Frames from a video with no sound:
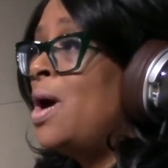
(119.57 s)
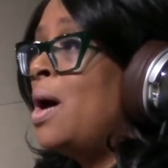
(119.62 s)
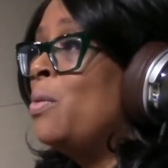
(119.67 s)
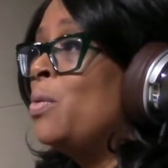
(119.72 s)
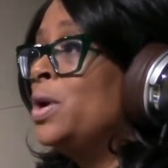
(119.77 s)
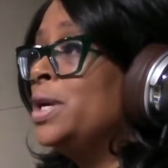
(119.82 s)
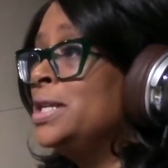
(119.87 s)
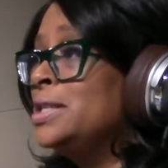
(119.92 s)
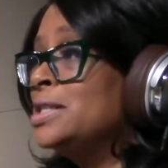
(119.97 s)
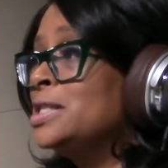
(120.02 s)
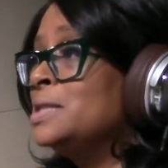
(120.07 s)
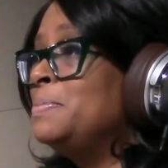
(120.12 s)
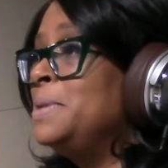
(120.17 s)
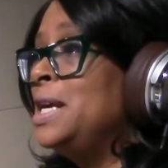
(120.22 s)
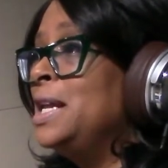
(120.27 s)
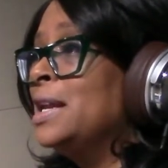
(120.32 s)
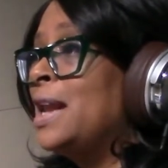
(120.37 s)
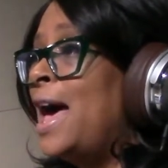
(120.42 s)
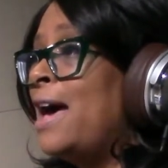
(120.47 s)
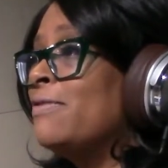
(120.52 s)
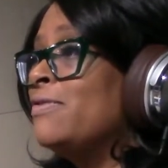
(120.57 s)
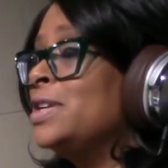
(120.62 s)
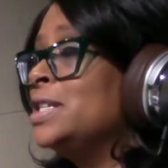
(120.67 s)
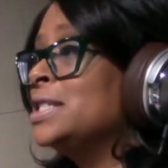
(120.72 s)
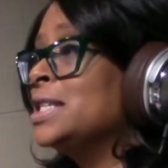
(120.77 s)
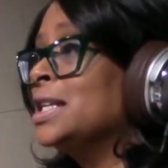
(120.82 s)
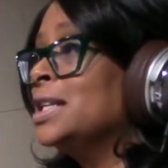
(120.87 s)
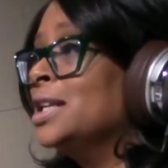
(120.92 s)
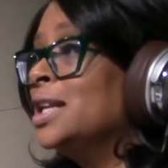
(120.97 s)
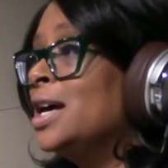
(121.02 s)
I wanted to speak life
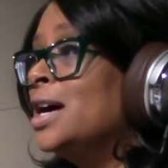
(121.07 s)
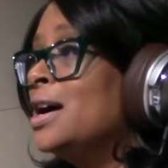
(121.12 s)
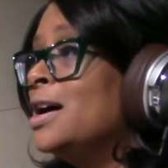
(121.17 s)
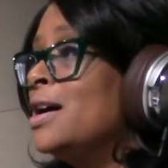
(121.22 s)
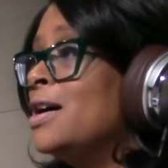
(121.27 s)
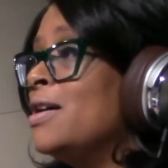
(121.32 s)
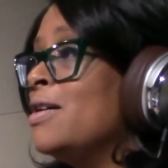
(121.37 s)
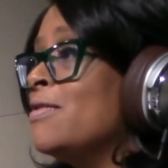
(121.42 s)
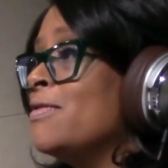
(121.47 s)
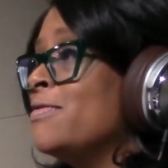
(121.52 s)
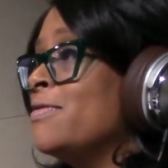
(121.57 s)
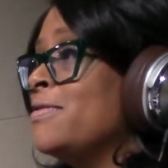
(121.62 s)
into love,